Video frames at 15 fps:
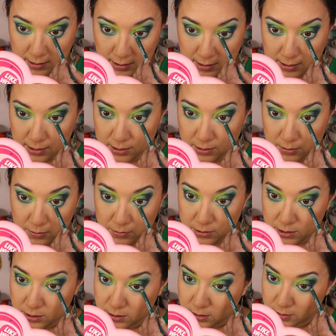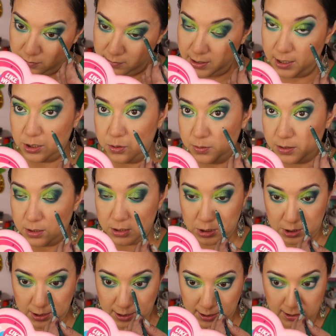And I knew it was just going to mesh with the
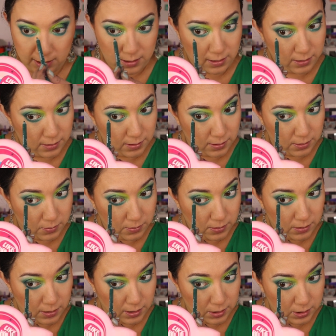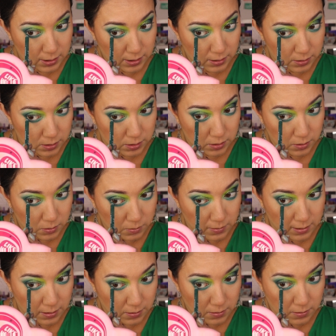shade on the lower lash line so
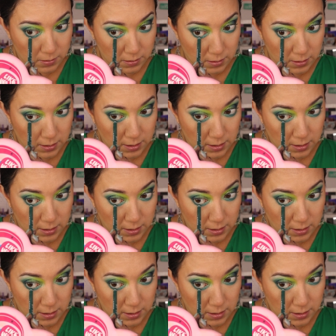well.